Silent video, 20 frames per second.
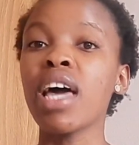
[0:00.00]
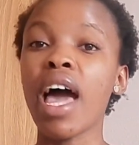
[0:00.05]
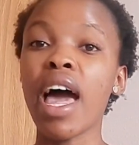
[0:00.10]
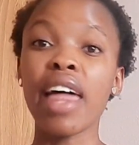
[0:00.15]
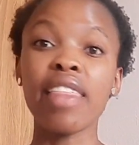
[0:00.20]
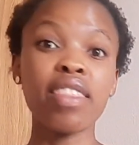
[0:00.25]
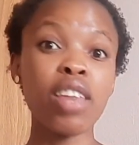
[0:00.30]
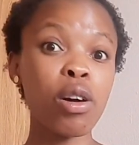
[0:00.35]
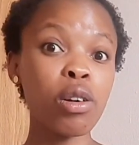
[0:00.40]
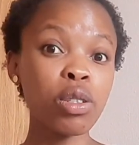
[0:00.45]

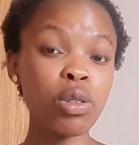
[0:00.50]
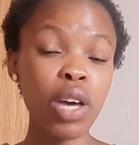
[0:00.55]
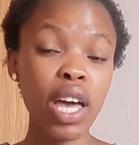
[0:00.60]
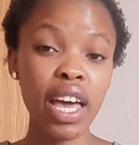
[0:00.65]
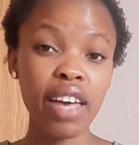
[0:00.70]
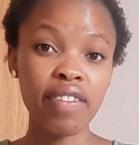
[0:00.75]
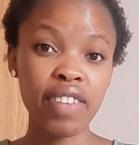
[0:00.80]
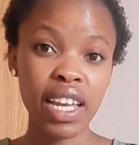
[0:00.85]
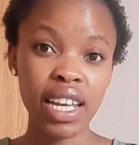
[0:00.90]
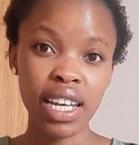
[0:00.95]
And they also
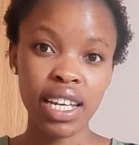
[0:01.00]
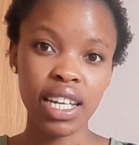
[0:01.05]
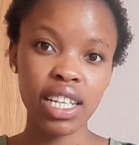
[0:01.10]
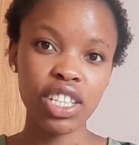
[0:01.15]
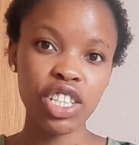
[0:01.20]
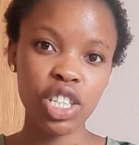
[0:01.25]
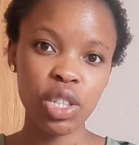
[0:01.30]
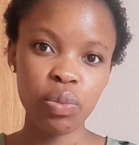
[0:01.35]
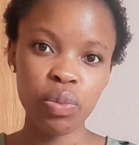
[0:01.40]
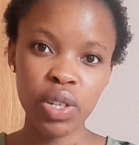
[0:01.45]
have a
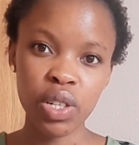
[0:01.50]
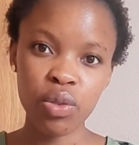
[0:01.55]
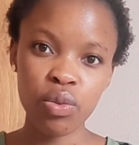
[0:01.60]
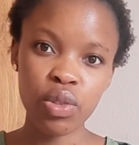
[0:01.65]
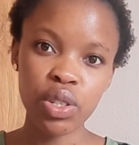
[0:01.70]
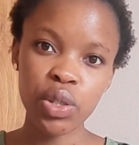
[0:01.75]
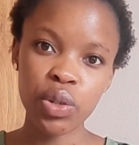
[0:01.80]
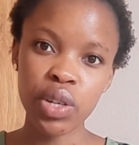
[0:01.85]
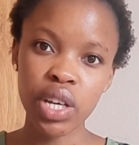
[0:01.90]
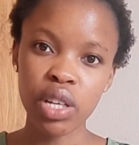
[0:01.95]
learnership in
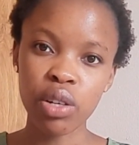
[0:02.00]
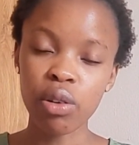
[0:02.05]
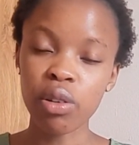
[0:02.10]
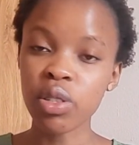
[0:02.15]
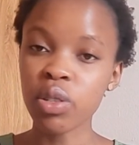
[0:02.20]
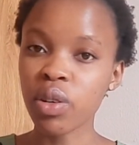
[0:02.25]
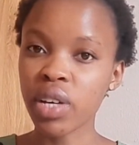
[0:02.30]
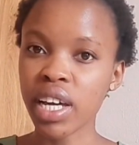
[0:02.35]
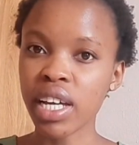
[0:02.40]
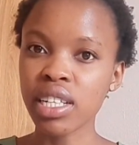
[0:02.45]
which you can
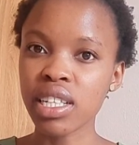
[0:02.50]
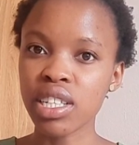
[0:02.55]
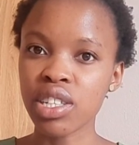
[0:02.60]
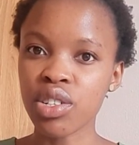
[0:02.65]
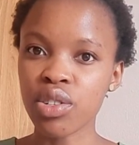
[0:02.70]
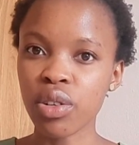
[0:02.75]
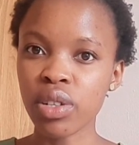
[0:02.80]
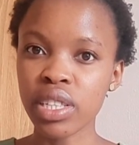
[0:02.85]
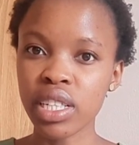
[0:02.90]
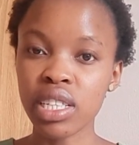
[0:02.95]
also get
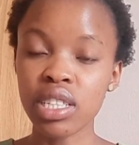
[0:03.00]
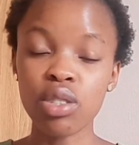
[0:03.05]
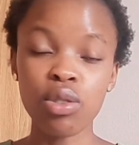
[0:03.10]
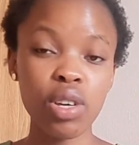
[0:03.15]
enrolled in.